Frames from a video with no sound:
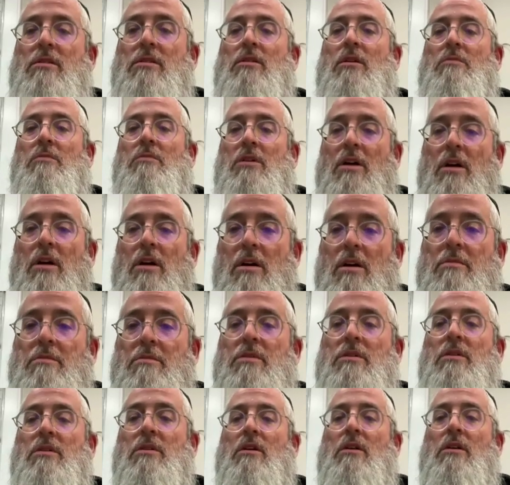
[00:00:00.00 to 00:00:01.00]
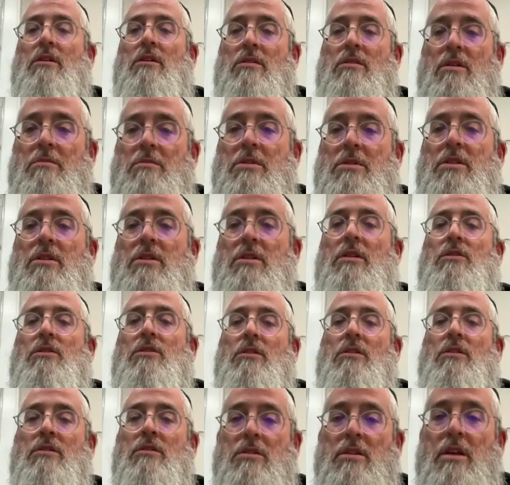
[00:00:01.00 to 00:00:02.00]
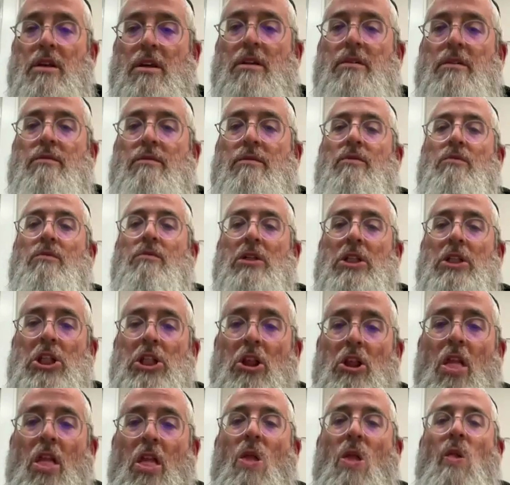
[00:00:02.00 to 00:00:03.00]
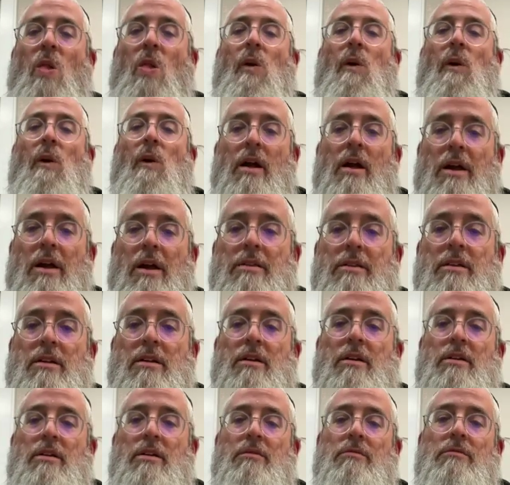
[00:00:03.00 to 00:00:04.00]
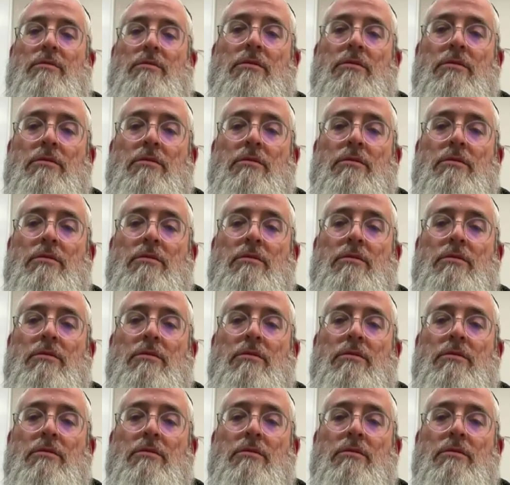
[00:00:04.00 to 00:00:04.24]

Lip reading: Sometimes some stitches get ruined and they